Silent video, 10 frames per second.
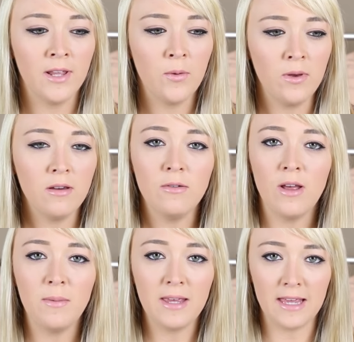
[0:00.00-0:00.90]
Where do
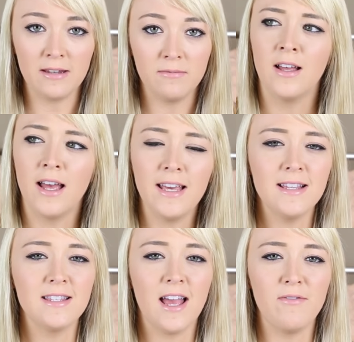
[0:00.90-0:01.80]
I begin? I
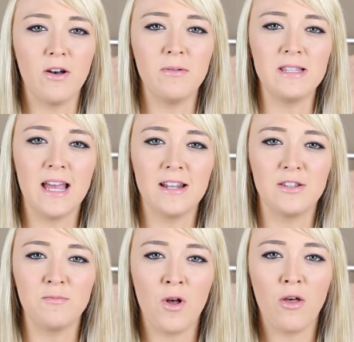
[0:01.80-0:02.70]
guess I've always had a
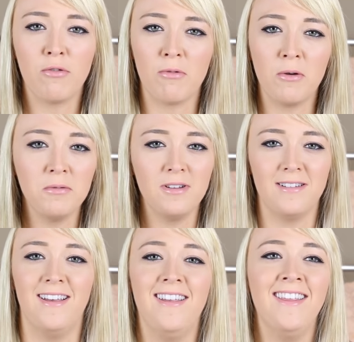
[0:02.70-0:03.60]
small throat.
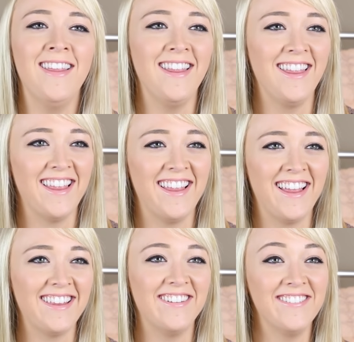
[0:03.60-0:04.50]

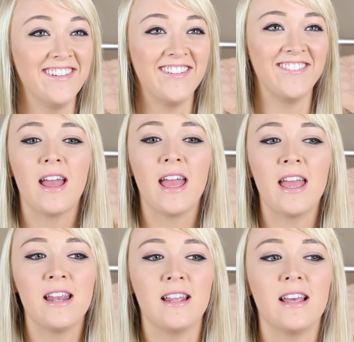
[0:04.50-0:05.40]
I don't know.
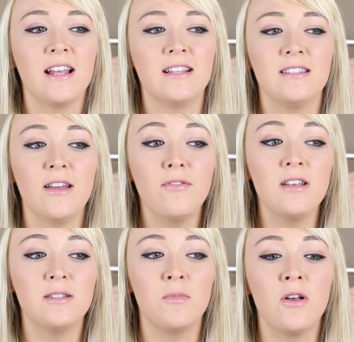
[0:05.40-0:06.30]
And it's
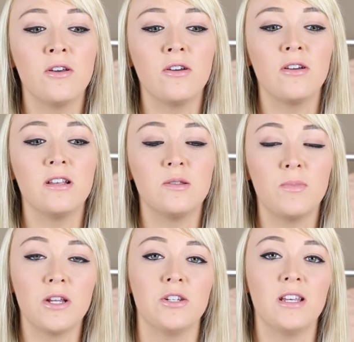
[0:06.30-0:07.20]
definitely smaller,
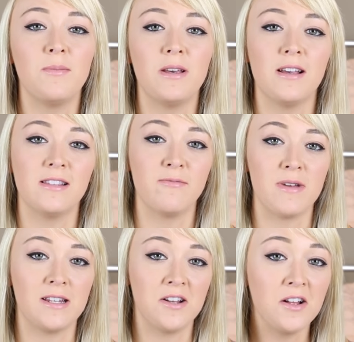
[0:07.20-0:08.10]
especially because of
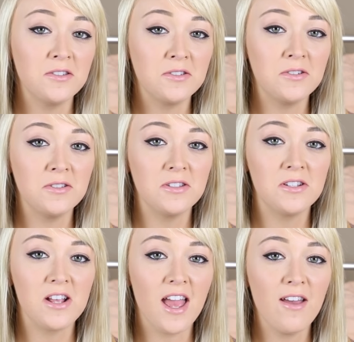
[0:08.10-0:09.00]
my tonsils.
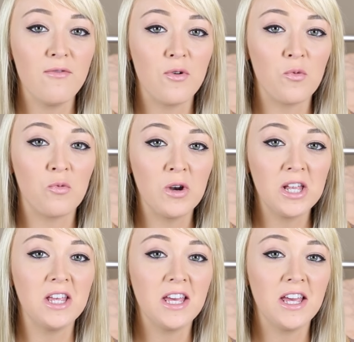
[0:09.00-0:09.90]
I have
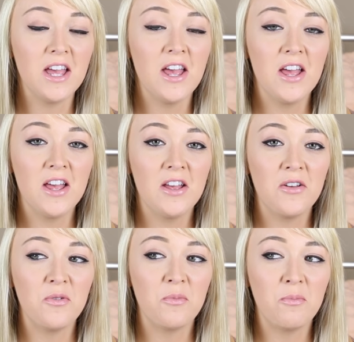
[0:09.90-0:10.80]
really
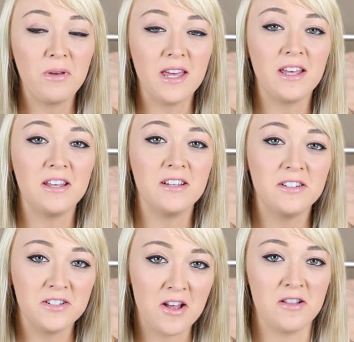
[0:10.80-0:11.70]

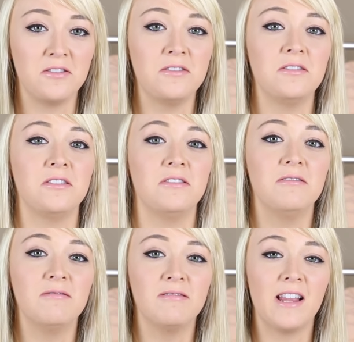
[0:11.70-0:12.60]
big tonsils.
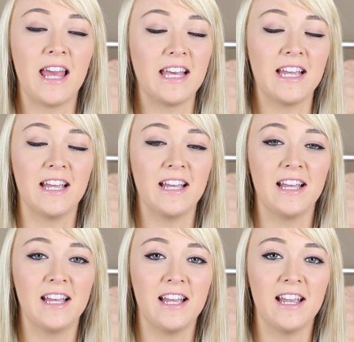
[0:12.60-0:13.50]
Like,
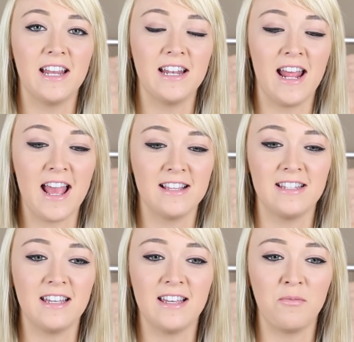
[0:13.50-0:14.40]

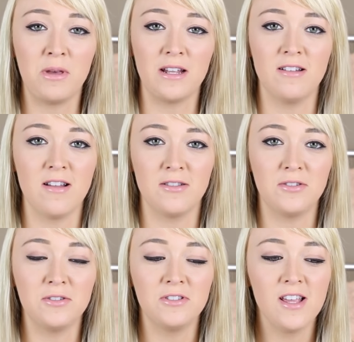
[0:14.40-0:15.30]
nasty big
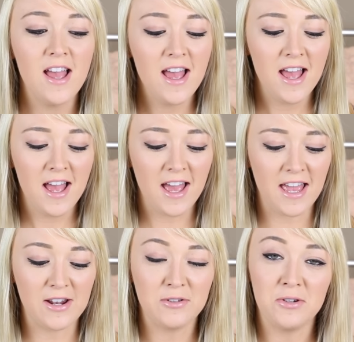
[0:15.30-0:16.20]
tonsils.
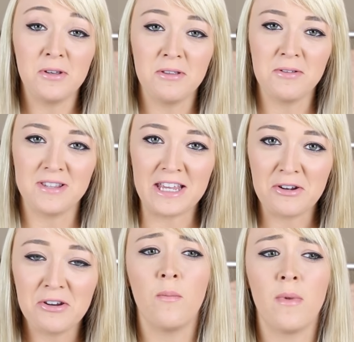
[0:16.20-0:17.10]
And I'll show you those
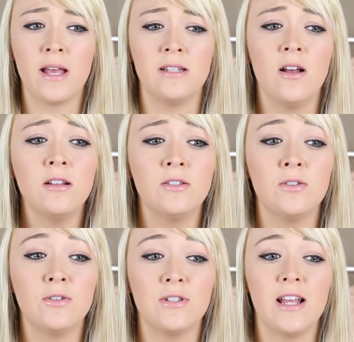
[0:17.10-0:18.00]
later. My
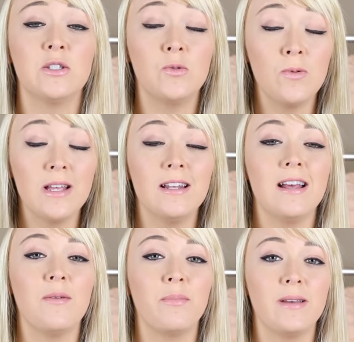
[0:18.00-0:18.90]
tonsils swelled
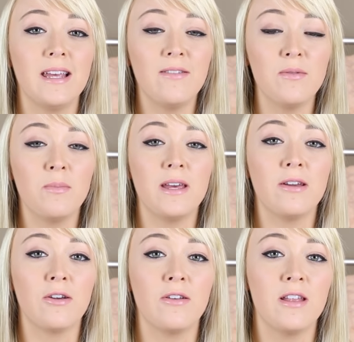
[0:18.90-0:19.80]
up even
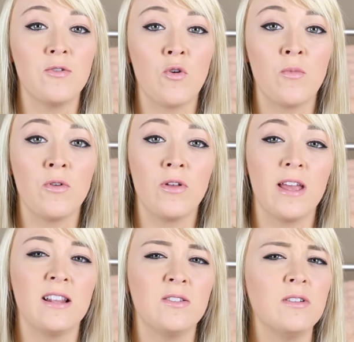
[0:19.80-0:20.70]
bigger than normal,
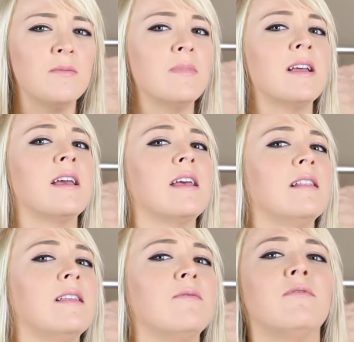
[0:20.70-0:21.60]
and so did my
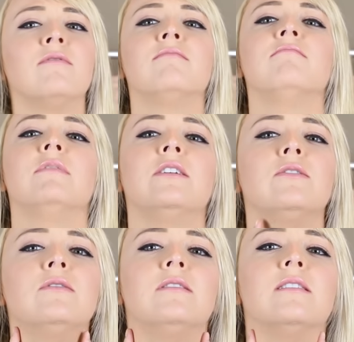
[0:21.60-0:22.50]
lymph
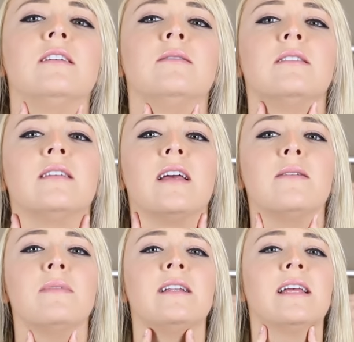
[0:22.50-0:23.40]
nodes on the side
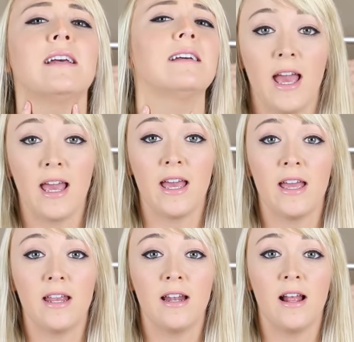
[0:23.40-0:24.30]
of my neck.
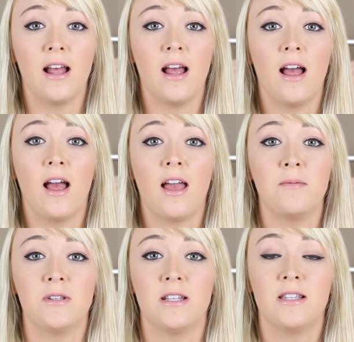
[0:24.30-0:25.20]
And
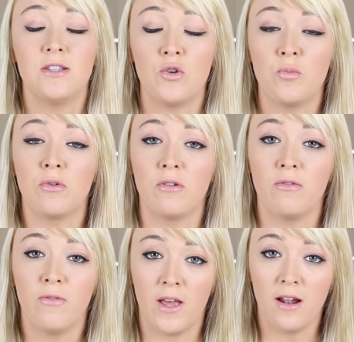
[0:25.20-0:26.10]
I'm just super
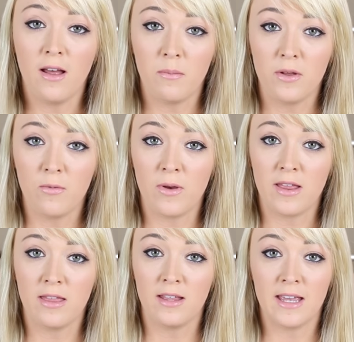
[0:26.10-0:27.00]
fed up
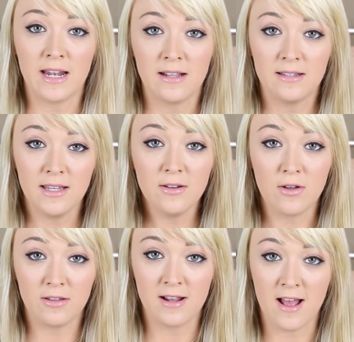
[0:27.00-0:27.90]
with getting sick
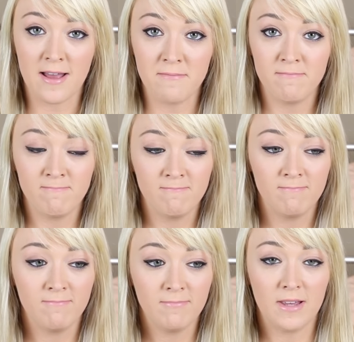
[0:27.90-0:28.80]
all the time.
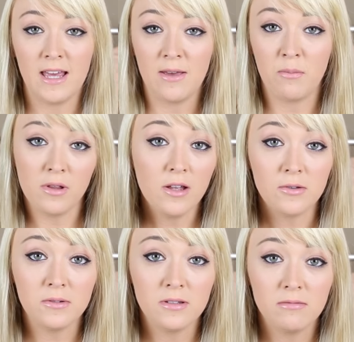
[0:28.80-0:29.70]
It
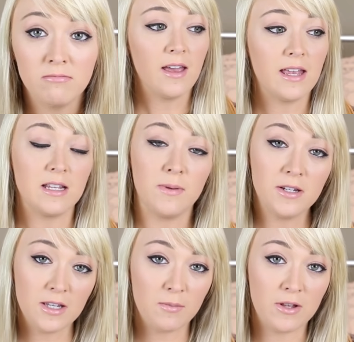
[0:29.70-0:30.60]
blows. It
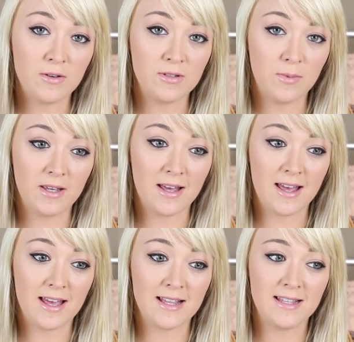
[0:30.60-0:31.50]
especially blows
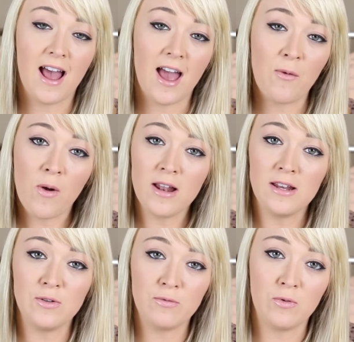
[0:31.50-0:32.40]
because I
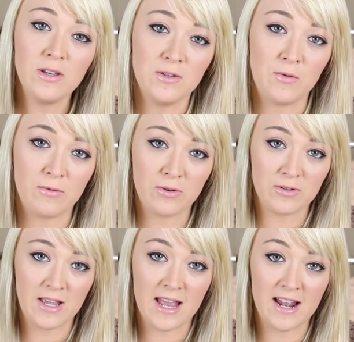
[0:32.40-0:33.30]
want to do
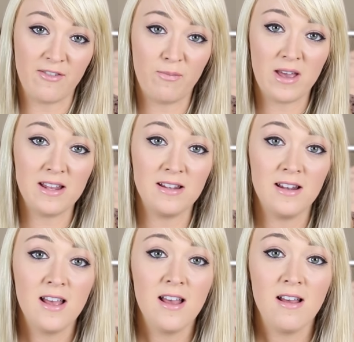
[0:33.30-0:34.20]
voiceovers, and I've been